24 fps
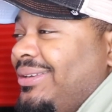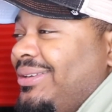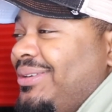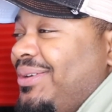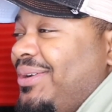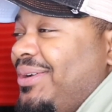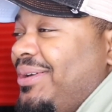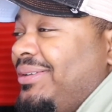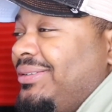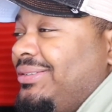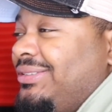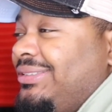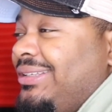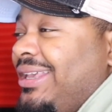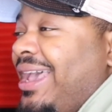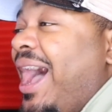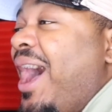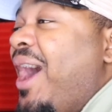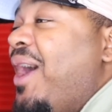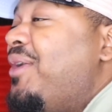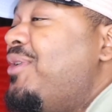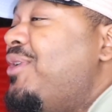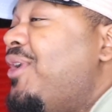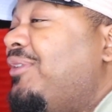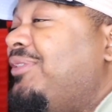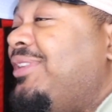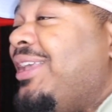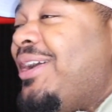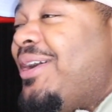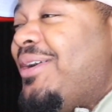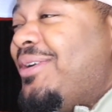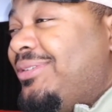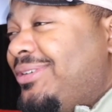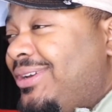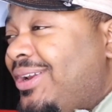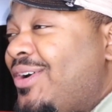You know what I'm saying? I don't know if they're
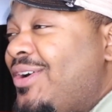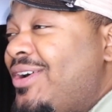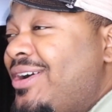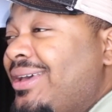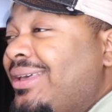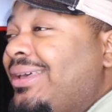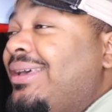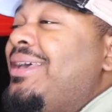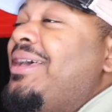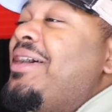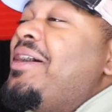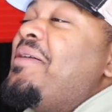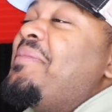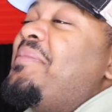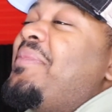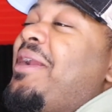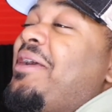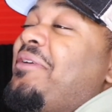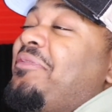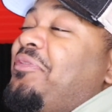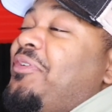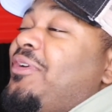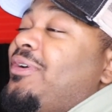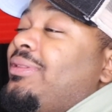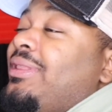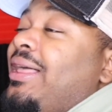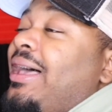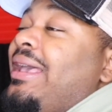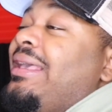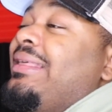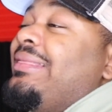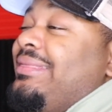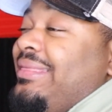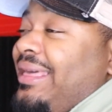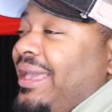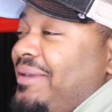gonna do it, but I feel
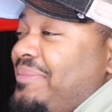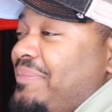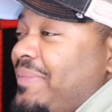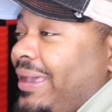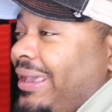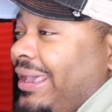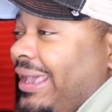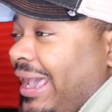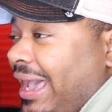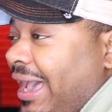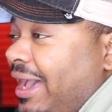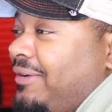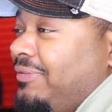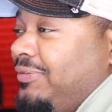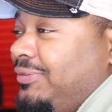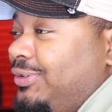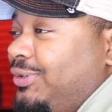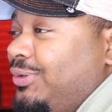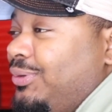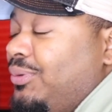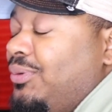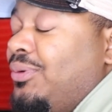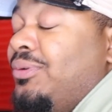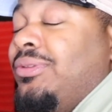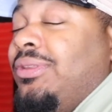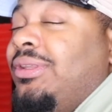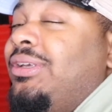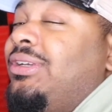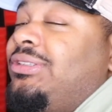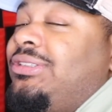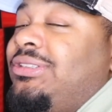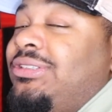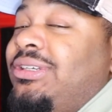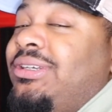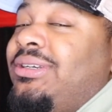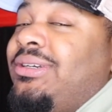like they may have to
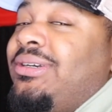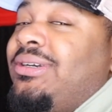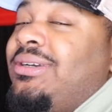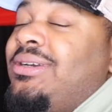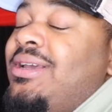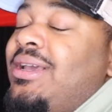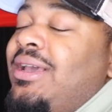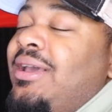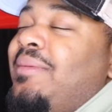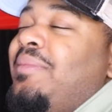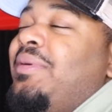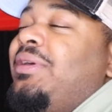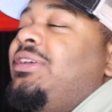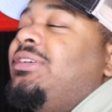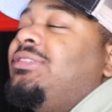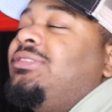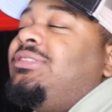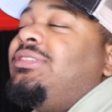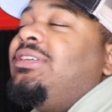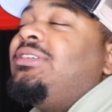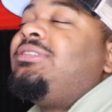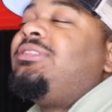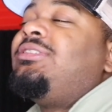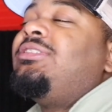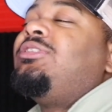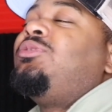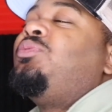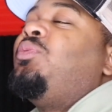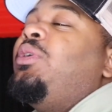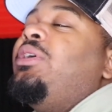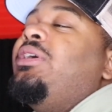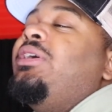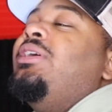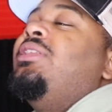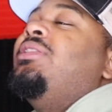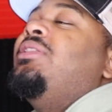this year because this is
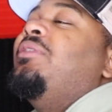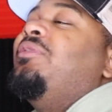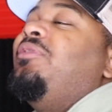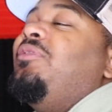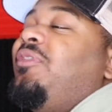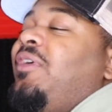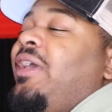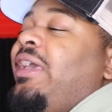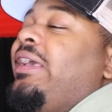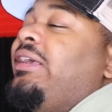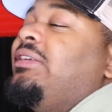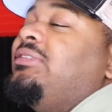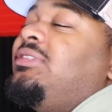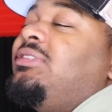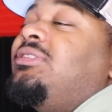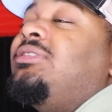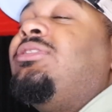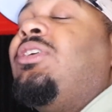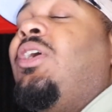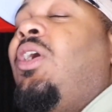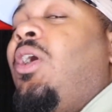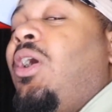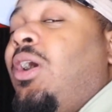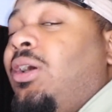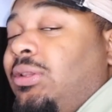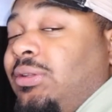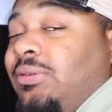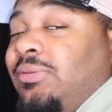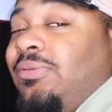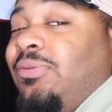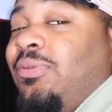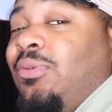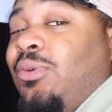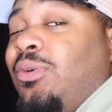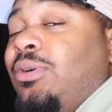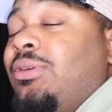what the fans is calling
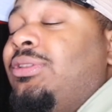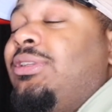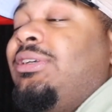for.